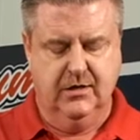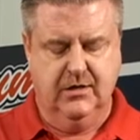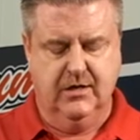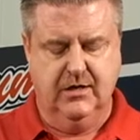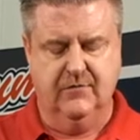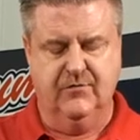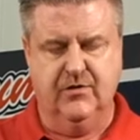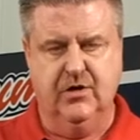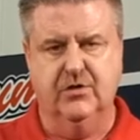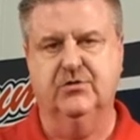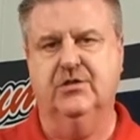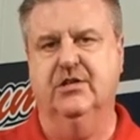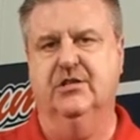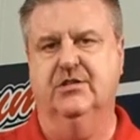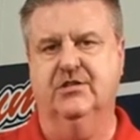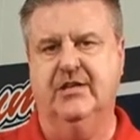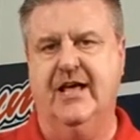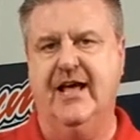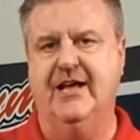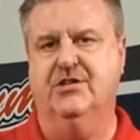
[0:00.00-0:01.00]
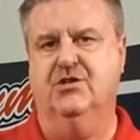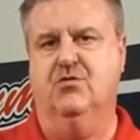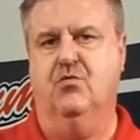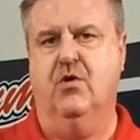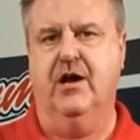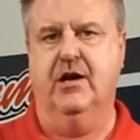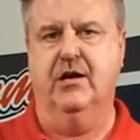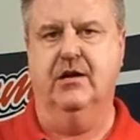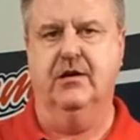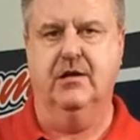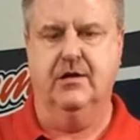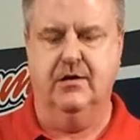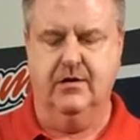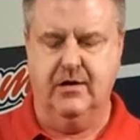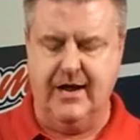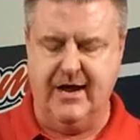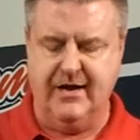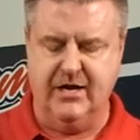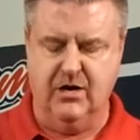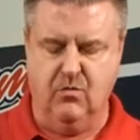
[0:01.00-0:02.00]
And if those get saturated,
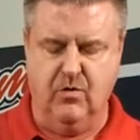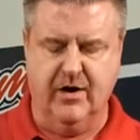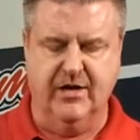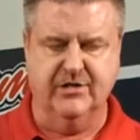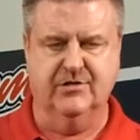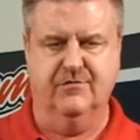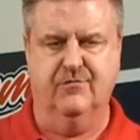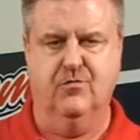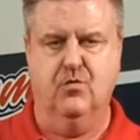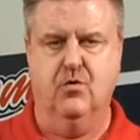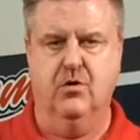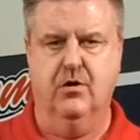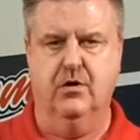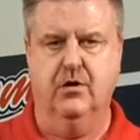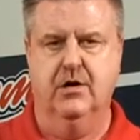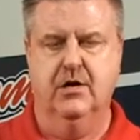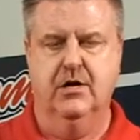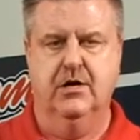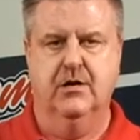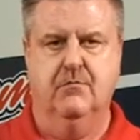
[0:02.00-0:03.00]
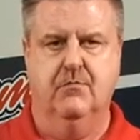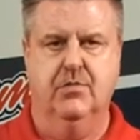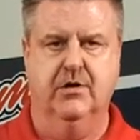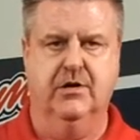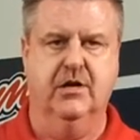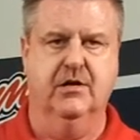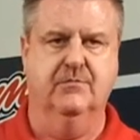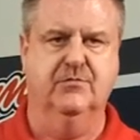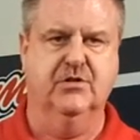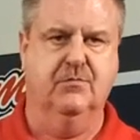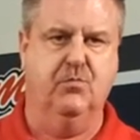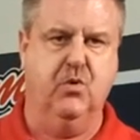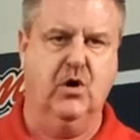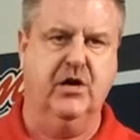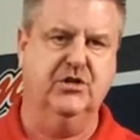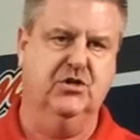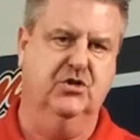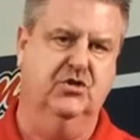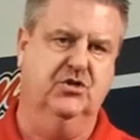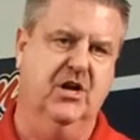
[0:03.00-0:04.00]
now your reservoir becomes a
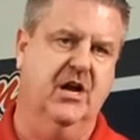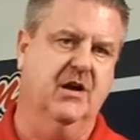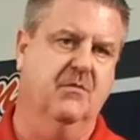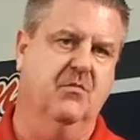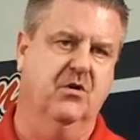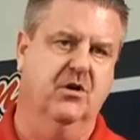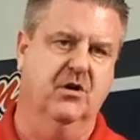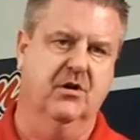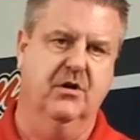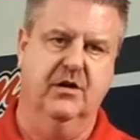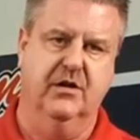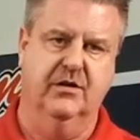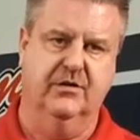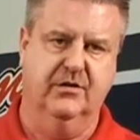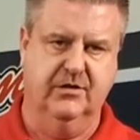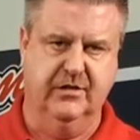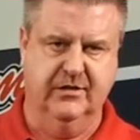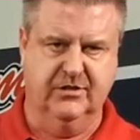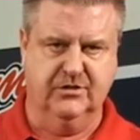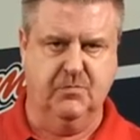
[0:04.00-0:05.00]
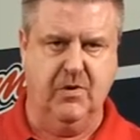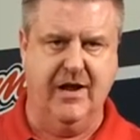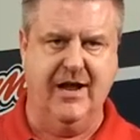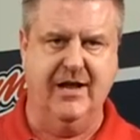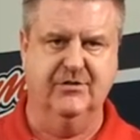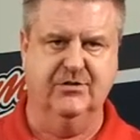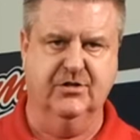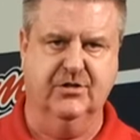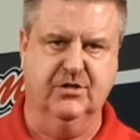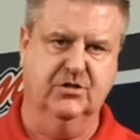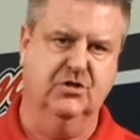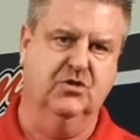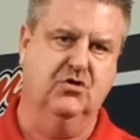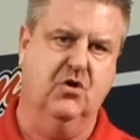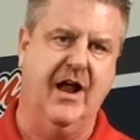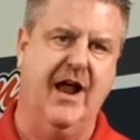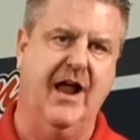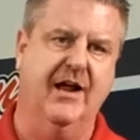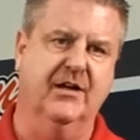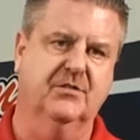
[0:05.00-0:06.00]
pressure chamber. It, expands and
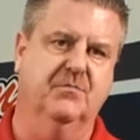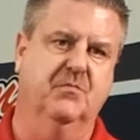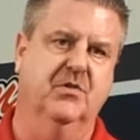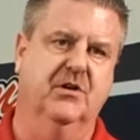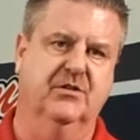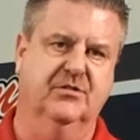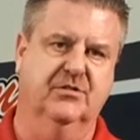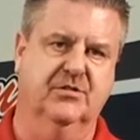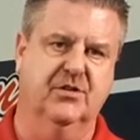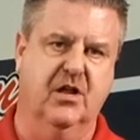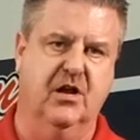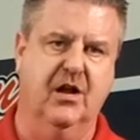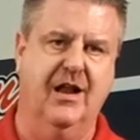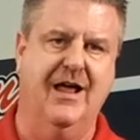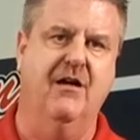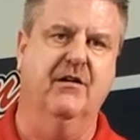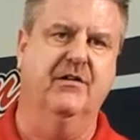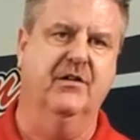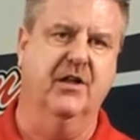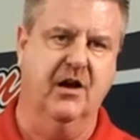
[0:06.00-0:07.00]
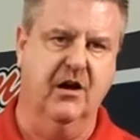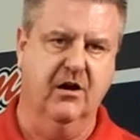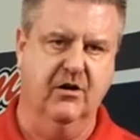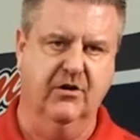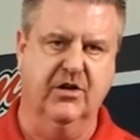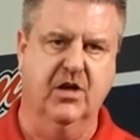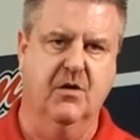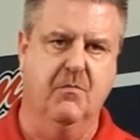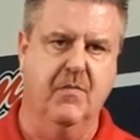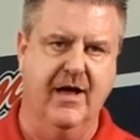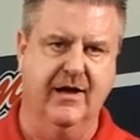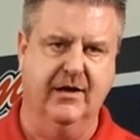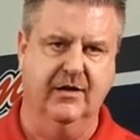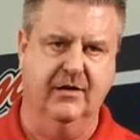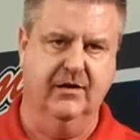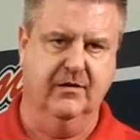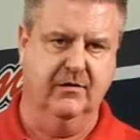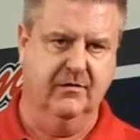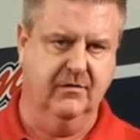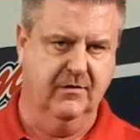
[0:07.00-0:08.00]
contracts because it's not allowing the air to come back
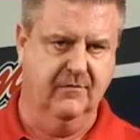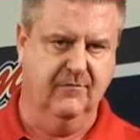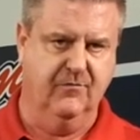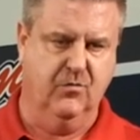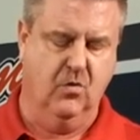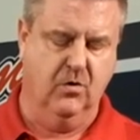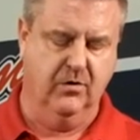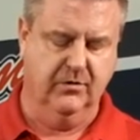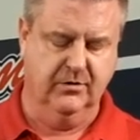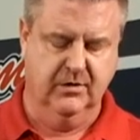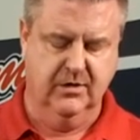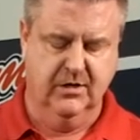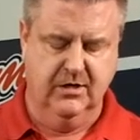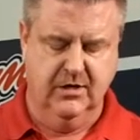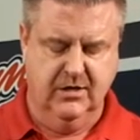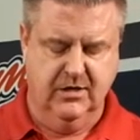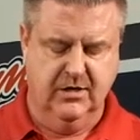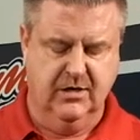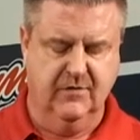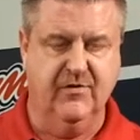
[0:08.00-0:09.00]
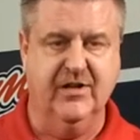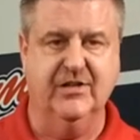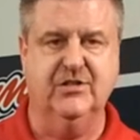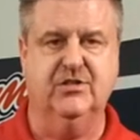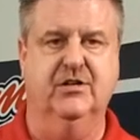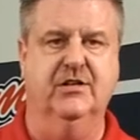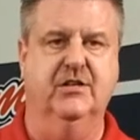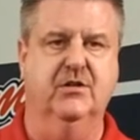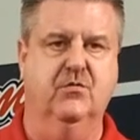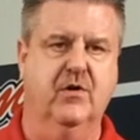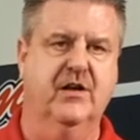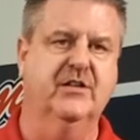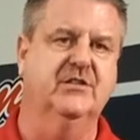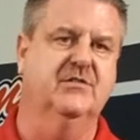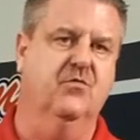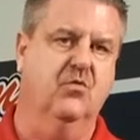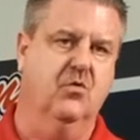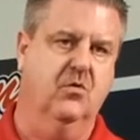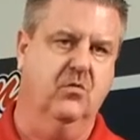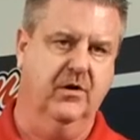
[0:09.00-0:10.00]
in, and forth. And eventually the
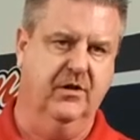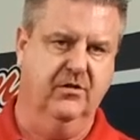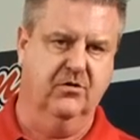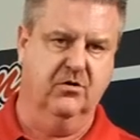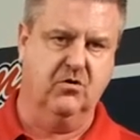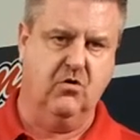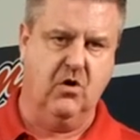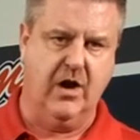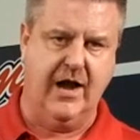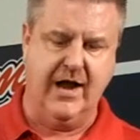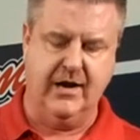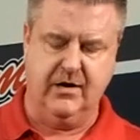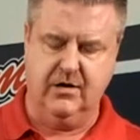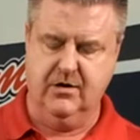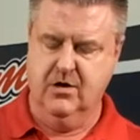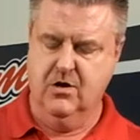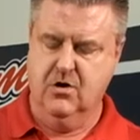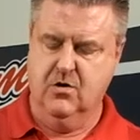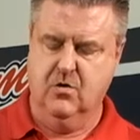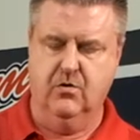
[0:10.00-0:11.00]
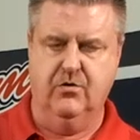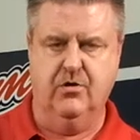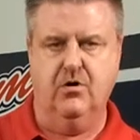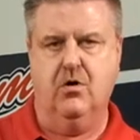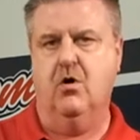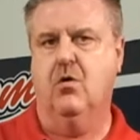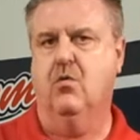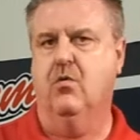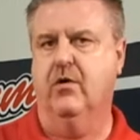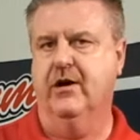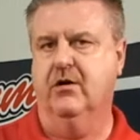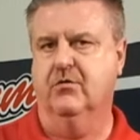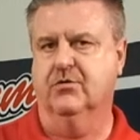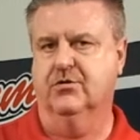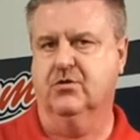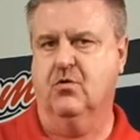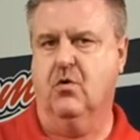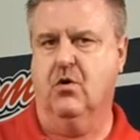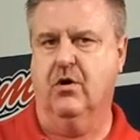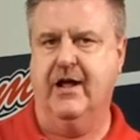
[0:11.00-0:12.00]
reservoir will either crack or the O-ring
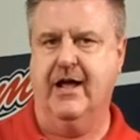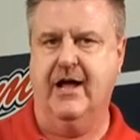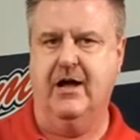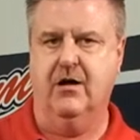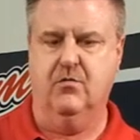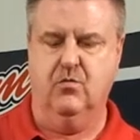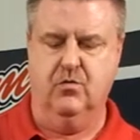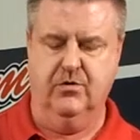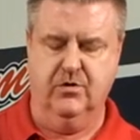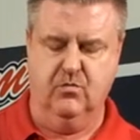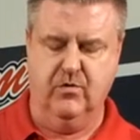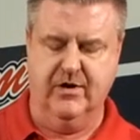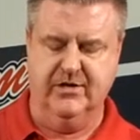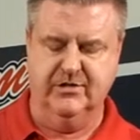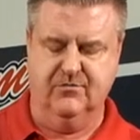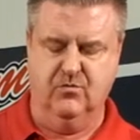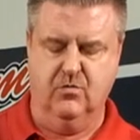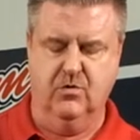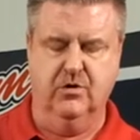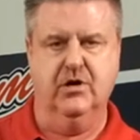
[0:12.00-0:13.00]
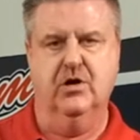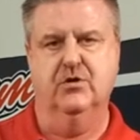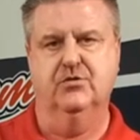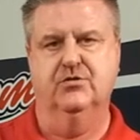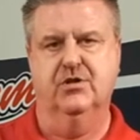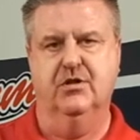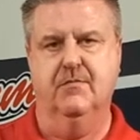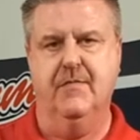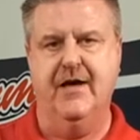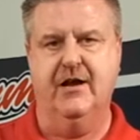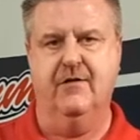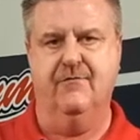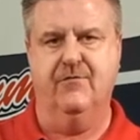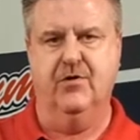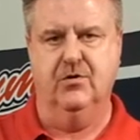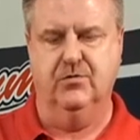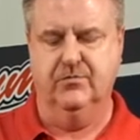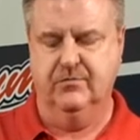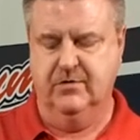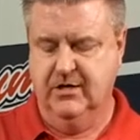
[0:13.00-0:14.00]
will squirt out where the reservoir goes to the
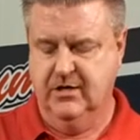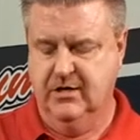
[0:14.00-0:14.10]
manifold.